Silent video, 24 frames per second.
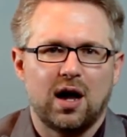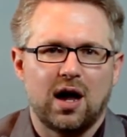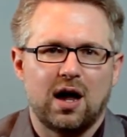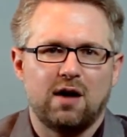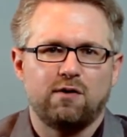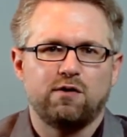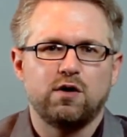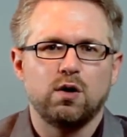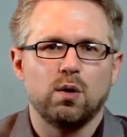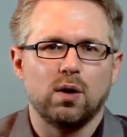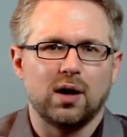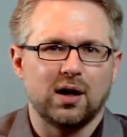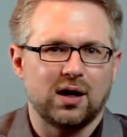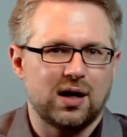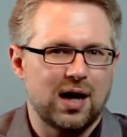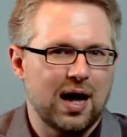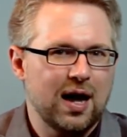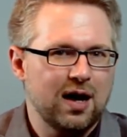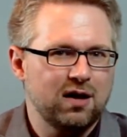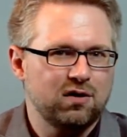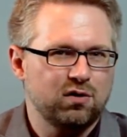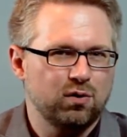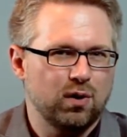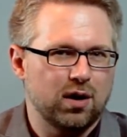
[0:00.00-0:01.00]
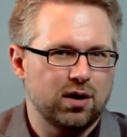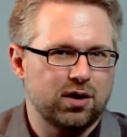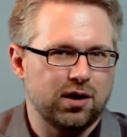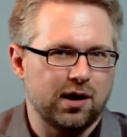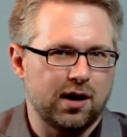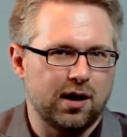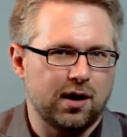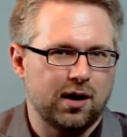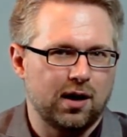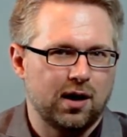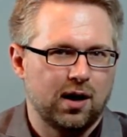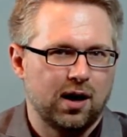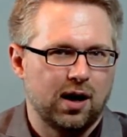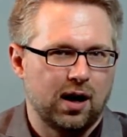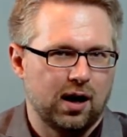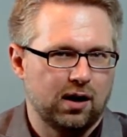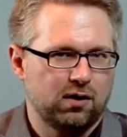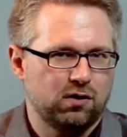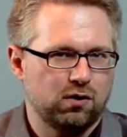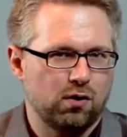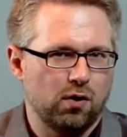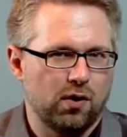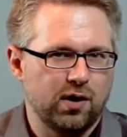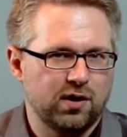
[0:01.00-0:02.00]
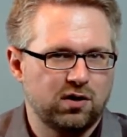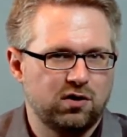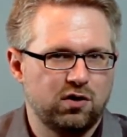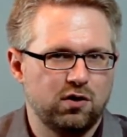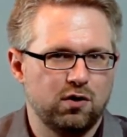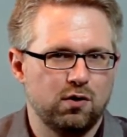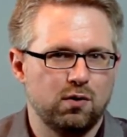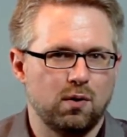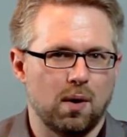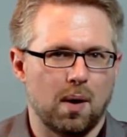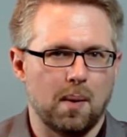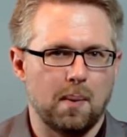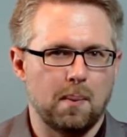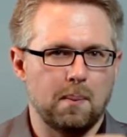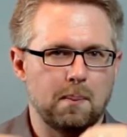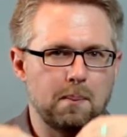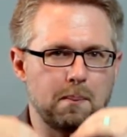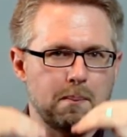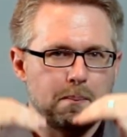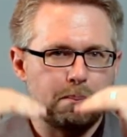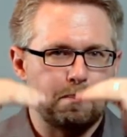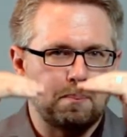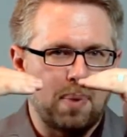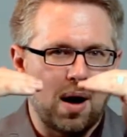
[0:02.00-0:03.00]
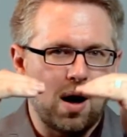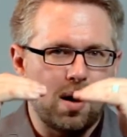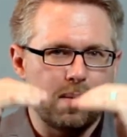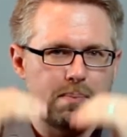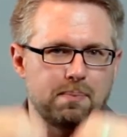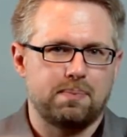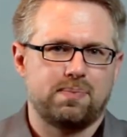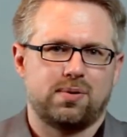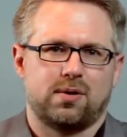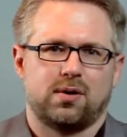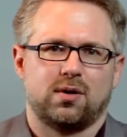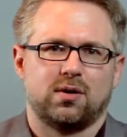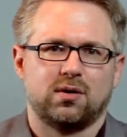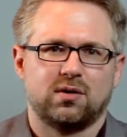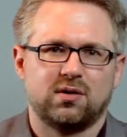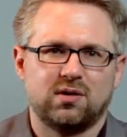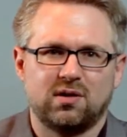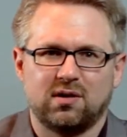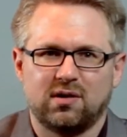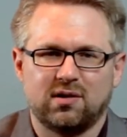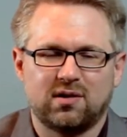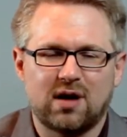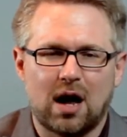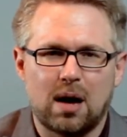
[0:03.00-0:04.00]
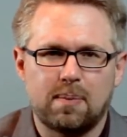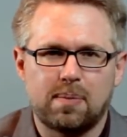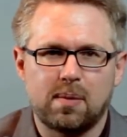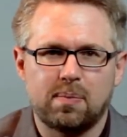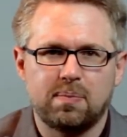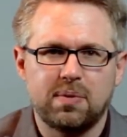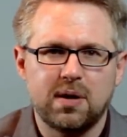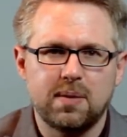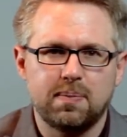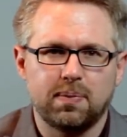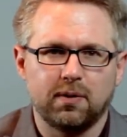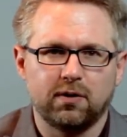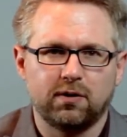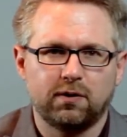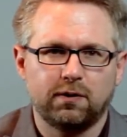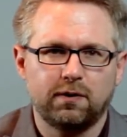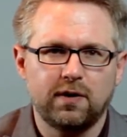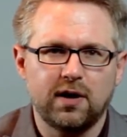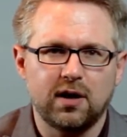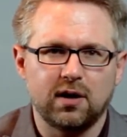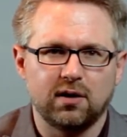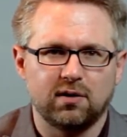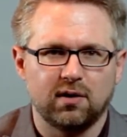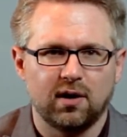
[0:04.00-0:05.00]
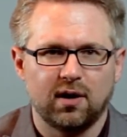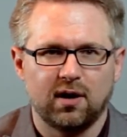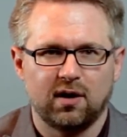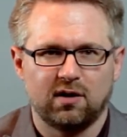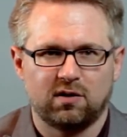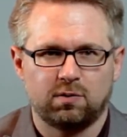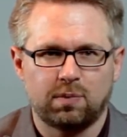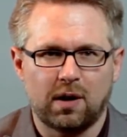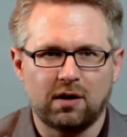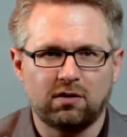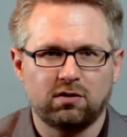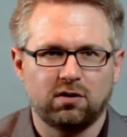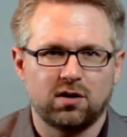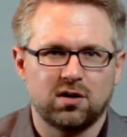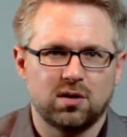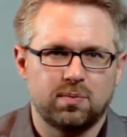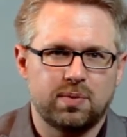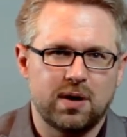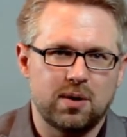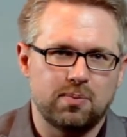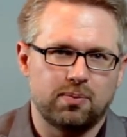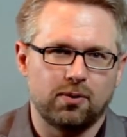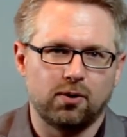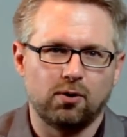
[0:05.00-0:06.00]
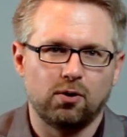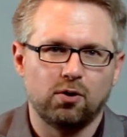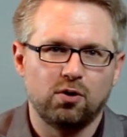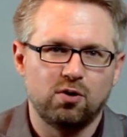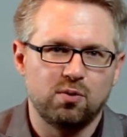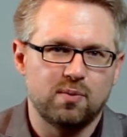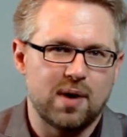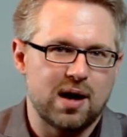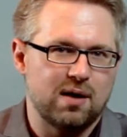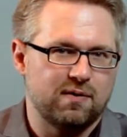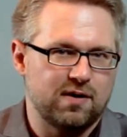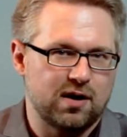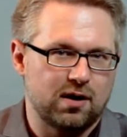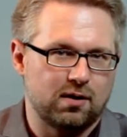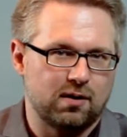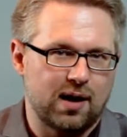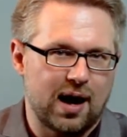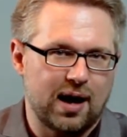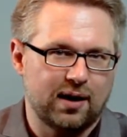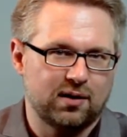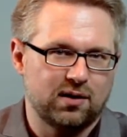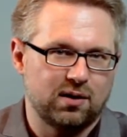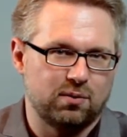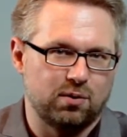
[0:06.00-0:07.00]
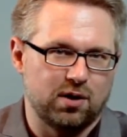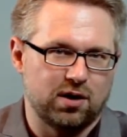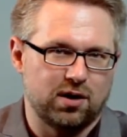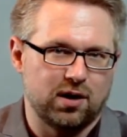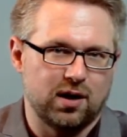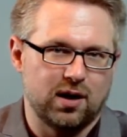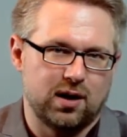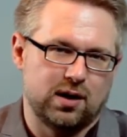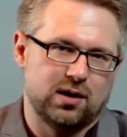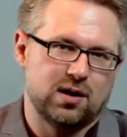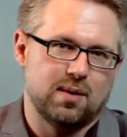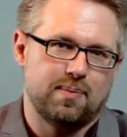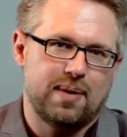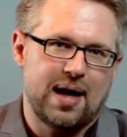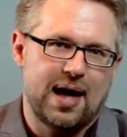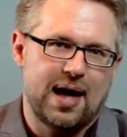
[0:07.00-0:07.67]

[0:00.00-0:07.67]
If you engage with it, it's going to bump to the top of people's feeds, especially the people who may have interacted with it in the